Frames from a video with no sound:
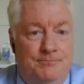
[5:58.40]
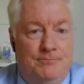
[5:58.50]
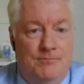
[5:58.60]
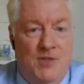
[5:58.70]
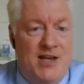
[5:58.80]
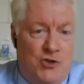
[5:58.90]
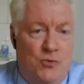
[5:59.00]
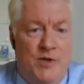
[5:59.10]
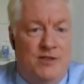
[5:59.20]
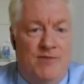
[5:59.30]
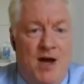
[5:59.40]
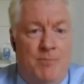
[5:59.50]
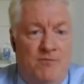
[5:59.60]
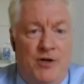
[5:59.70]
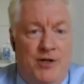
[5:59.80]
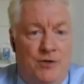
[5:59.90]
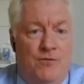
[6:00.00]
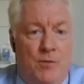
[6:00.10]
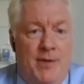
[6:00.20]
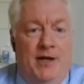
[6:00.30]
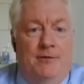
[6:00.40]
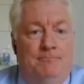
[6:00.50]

The last 2 weeks have not been very good for Romania.